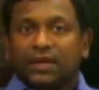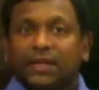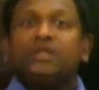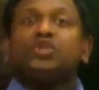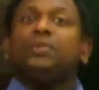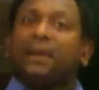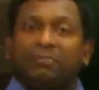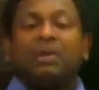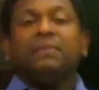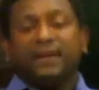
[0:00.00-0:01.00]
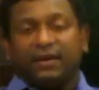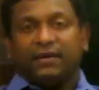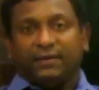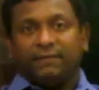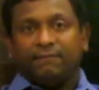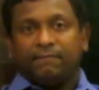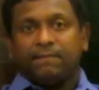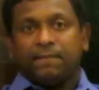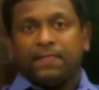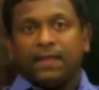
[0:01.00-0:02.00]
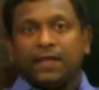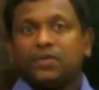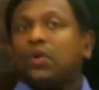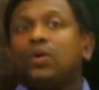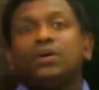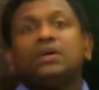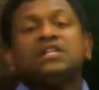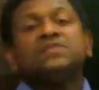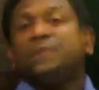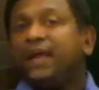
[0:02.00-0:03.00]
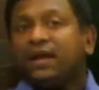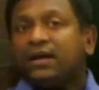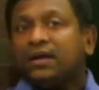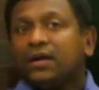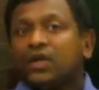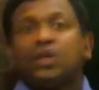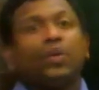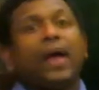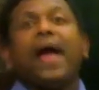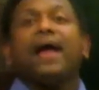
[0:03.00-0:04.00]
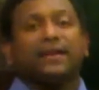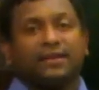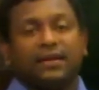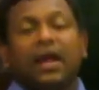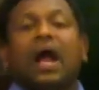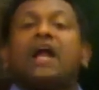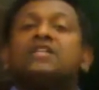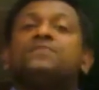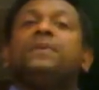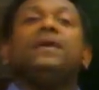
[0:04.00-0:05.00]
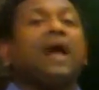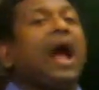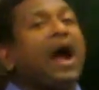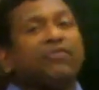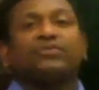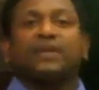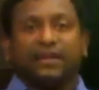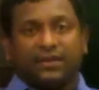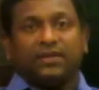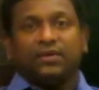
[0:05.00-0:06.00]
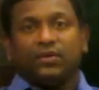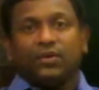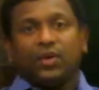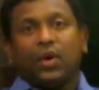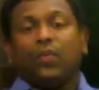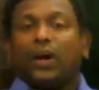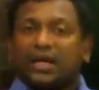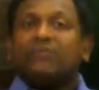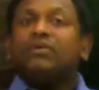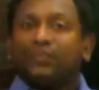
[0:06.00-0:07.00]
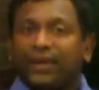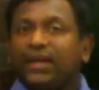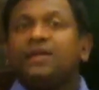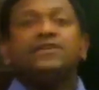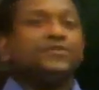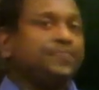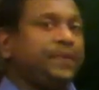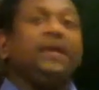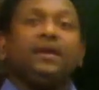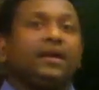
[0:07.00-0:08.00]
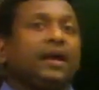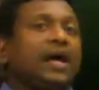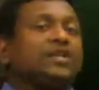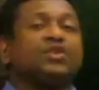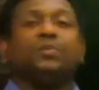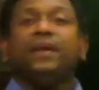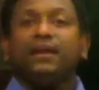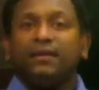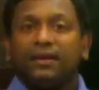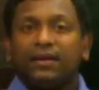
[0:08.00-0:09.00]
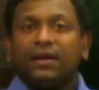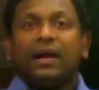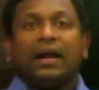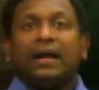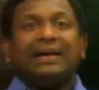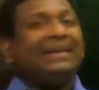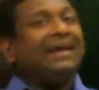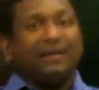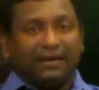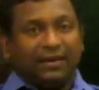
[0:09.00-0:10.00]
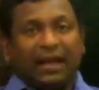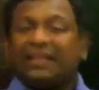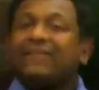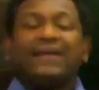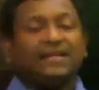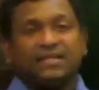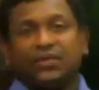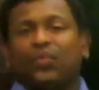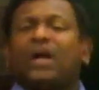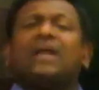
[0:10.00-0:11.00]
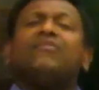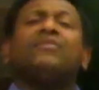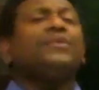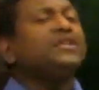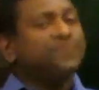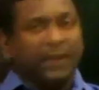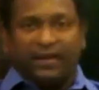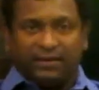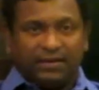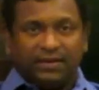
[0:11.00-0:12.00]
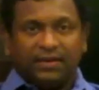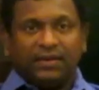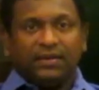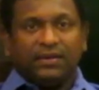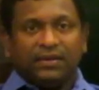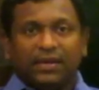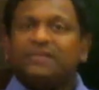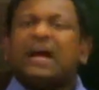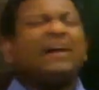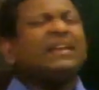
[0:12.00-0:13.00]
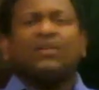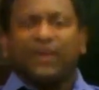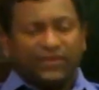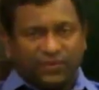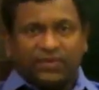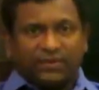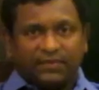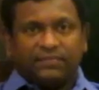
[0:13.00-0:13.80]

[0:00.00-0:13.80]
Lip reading: It is to be implemented. So, speak to act and speak after it. Whatever we speak has to be done. Otherwise, whatever we speak is utter waste.